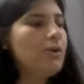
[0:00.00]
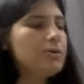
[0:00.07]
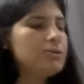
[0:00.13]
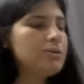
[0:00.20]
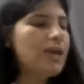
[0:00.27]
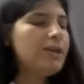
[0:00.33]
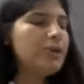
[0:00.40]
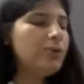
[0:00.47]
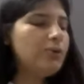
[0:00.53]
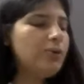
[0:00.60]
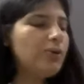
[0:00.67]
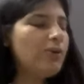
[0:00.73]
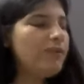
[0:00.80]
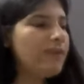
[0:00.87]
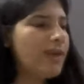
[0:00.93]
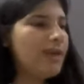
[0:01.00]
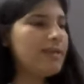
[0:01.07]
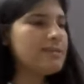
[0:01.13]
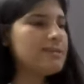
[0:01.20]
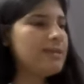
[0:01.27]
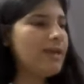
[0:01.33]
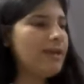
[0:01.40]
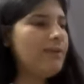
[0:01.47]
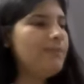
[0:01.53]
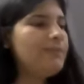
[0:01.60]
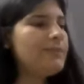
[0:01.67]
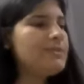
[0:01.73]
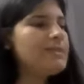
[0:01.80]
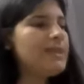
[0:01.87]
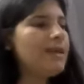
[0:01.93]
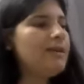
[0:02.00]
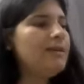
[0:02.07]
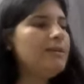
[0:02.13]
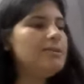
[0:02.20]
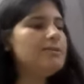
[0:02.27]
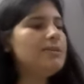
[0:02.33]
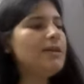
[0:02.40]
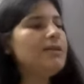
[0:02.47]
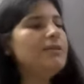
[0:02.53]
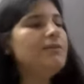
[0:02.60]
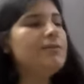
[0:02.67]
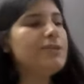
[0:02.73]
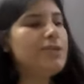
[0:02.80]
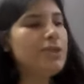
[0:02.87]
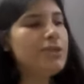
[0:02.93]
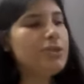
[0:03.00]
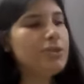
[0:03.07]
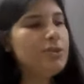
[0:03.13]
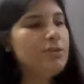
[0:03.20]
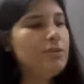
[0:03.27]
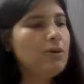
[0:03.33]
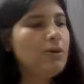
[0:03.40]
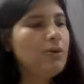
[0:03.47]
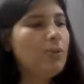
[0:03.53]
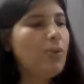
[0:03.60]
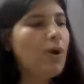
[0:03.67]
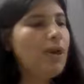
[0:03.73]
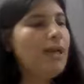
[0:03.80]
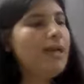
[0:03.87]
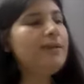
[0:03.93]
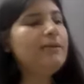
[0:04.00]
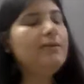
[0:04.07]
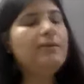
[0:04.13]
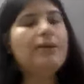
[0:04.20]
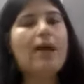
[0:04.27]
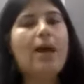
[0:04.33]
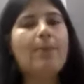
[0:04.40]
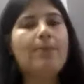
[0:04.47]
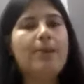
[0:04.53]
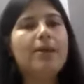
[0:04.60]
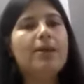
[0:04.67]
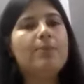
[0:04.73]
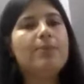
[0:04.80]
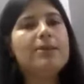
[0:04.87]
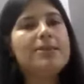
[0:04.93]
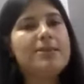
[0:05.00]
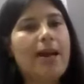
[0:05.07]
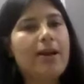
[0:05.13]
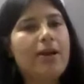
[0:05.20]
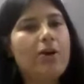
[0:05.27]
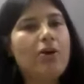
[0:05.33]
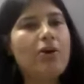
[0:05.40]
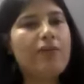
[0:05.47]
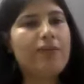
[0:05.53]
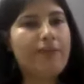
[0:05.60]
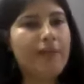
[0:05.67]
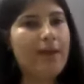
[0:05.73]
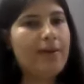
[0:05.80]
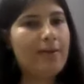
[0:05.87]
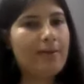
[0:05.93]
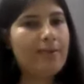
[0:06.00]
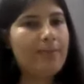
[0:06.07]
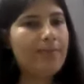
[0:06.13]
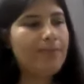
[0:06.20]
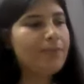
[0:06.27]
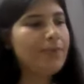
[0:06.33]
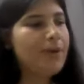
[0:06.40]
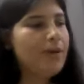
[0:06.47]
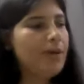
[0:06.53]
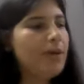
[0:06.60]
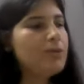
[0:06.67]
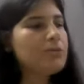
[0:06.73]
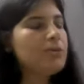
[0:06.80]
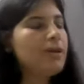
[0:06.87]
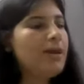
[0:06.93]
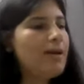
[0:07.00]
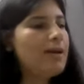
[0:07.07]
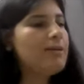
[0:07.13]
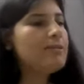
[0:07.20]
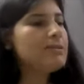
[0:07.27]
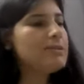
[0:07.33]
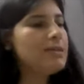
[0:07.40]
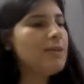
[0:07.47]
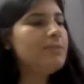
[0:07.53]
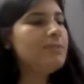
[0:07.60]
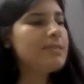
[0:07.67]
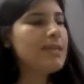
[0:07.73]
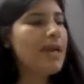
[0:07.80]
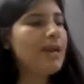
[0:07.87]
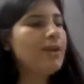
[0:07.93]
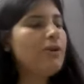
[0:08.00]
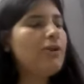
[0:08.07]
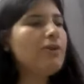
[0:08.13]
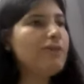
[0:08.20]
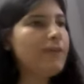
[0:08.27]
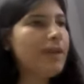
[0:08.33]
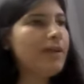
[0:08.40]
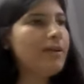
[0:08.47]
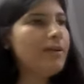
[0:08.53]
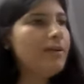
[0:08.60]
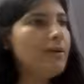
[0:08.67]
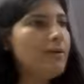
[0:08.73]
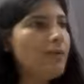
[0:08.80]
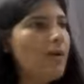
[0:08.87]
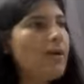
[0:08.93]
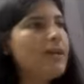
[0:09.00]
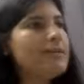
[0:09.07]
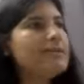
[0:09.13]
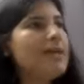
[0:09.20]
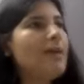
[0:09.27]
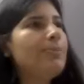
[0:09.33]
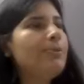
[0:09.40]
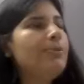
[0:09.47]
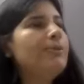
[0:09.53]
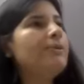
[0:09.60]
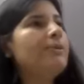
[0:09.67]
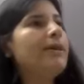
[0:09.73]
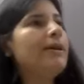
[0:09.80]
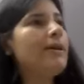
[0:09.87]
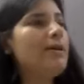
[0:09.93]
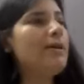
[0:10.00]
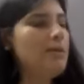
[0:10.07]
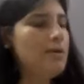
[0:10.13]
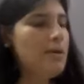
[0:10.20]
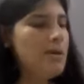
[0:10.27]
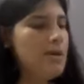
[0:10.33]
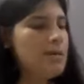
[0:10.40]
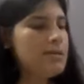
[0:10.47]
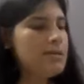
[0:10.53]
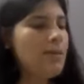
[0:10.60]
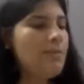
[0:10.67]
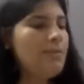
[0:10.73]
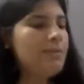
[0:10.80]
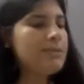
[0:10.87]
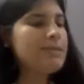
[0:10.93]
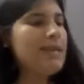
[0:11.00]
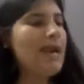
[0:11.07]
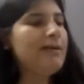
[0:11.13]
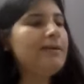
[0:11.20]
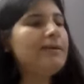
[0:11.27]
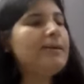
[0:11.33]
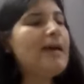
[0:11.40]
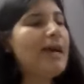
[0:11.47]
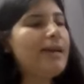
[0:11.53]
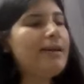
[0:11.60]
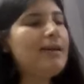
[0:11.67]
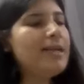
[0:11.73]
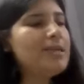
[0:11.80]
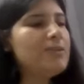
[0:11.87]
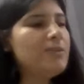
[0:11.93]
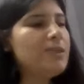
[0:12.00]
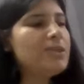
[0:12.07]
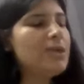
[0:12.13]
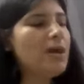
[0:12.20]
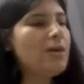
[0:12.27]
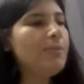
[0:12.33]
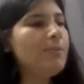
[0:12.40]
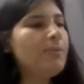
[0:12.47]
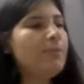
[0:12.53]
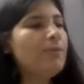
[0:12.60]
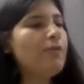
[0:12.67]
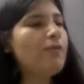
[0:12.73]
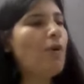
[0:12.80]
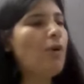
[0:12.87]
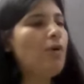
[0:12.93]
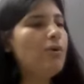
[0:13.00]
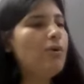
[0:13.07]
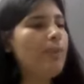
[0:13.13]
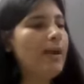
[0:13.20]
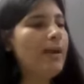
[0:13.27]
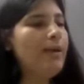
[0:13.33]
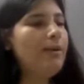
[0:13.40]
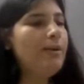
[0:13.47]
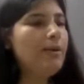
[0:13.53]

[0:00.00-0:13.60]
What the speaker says: So that duty of care is there. Second is that the physician violated the applicable standard of care. So there are some standard of care. For example, there are some standard guidelines which are followed by